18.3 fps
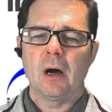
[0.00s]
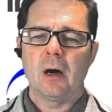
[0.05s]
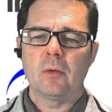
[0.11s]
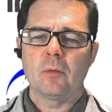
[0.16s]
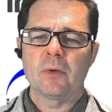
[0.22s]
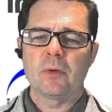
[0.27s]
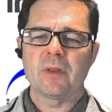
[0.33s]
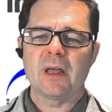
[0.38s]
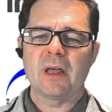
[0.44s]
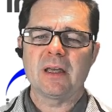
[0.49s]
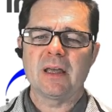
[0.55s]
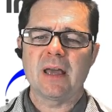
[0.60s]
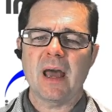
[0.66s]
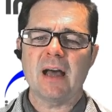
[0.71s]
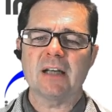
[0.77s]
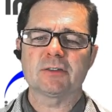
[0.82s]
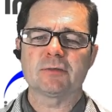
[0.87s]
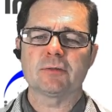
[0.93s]
with a
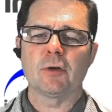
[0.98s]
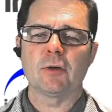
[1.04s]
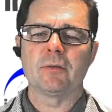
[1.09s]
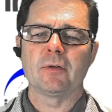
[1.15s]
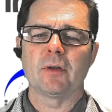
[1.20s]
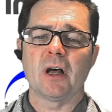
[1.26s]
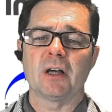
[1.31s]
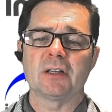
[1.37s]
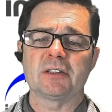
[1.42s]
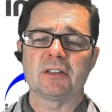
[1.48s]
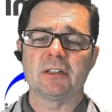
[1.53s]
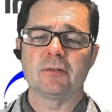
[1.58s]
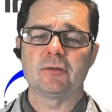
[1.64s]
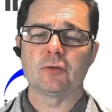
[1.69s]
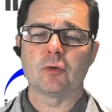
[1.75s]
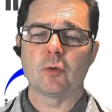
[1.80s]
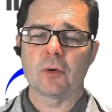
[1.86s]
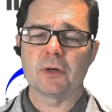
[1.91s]
gas flow velocity of
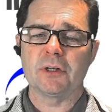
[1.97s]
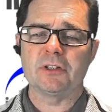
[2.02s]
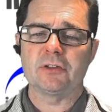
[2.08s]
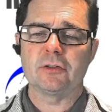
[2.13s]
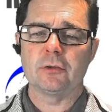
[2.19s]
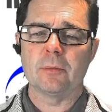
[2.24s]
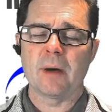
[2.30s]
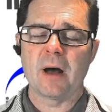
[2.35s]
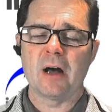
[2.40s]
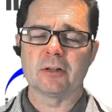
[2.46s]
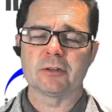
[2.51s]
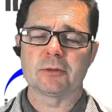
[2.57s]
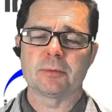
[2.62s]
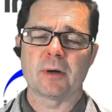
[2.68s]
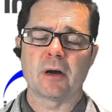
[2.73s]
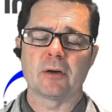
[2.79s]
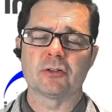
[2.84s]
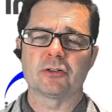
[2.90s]
22 miles per hour.